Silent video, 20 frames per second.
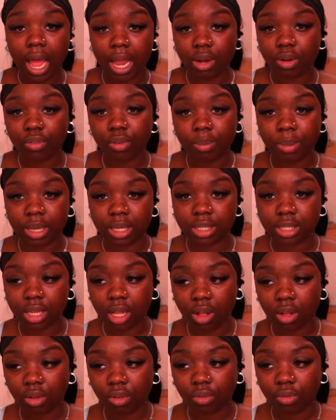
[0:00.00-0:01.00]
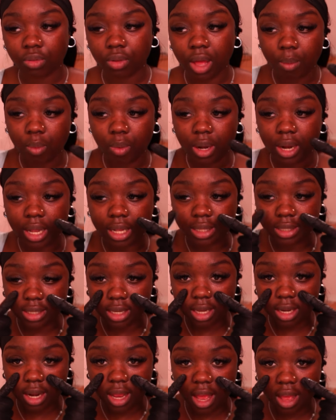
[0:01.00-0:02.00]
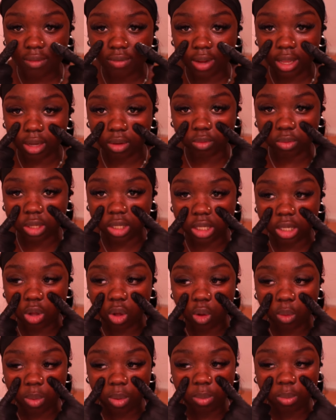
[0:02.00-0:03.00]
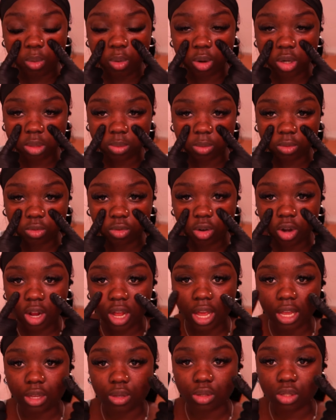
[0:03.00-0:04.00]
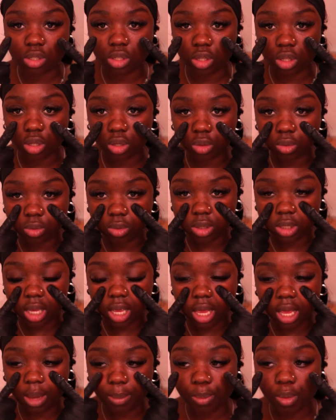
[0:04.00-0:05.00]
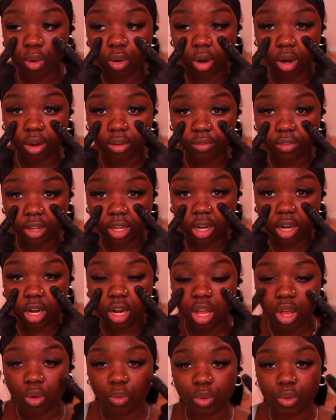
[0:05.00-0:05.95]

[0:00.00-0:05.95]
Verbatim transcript: I know for myself, when I did have like really open pores before, I used to use a pore filler,